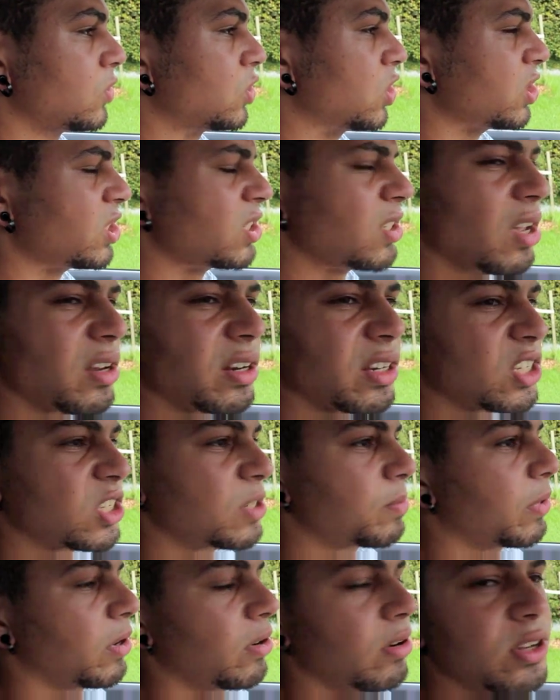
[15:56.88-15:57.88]
just start
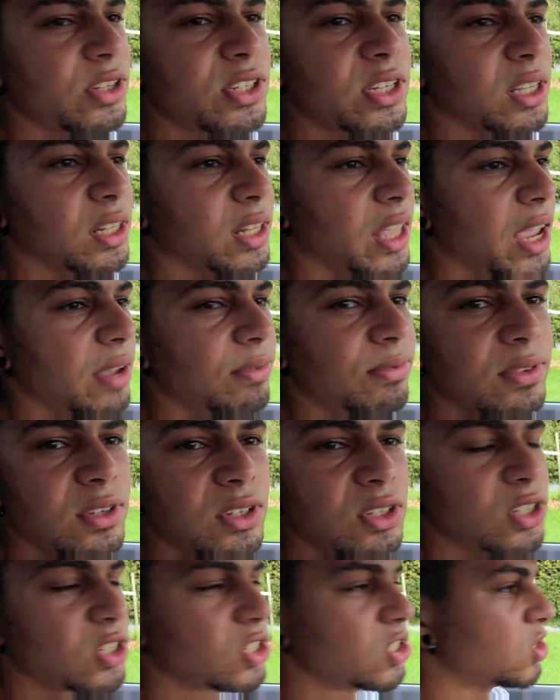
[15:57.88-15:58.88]
experiencing life
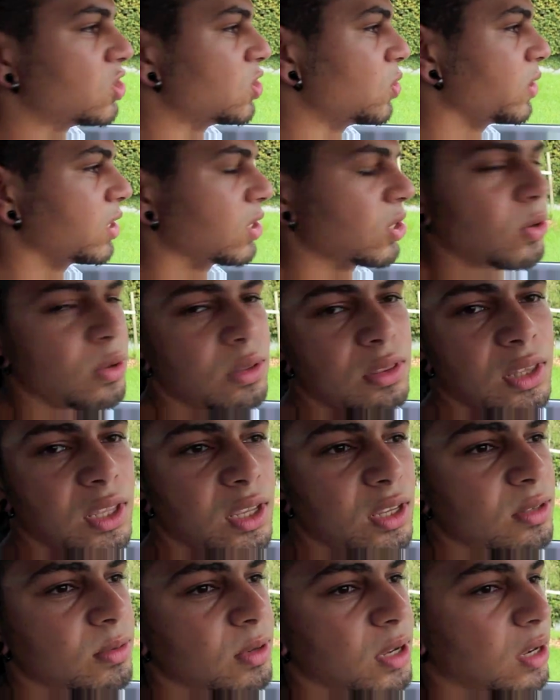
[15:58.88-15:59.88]
and just doing new
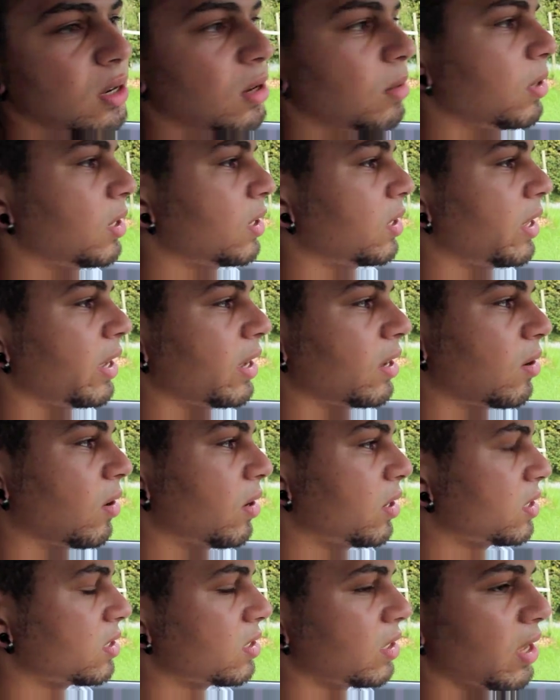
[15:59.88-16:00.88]
things, man. I mean, like,
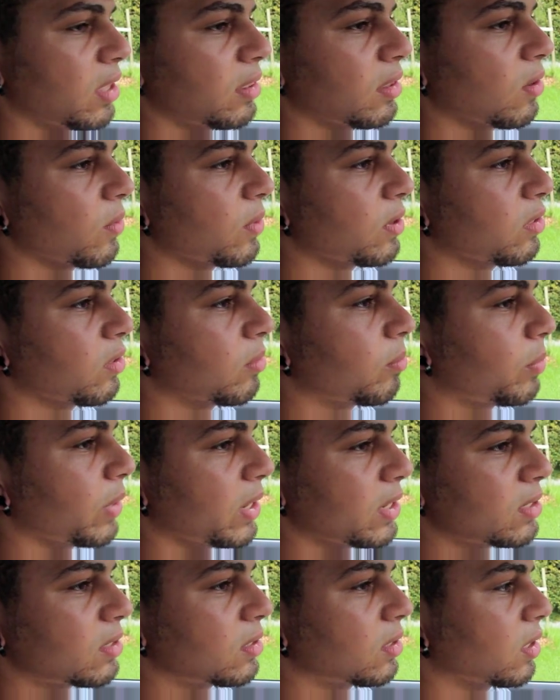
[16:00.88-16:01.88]
honestly, I think one of the
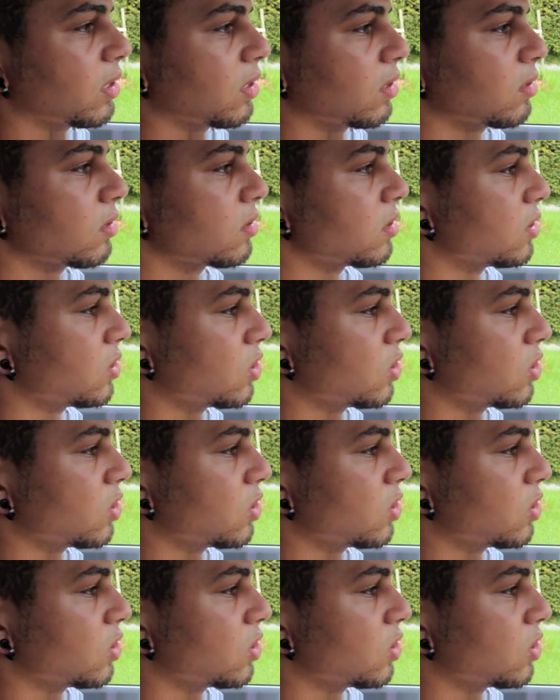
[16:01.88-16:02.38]
best things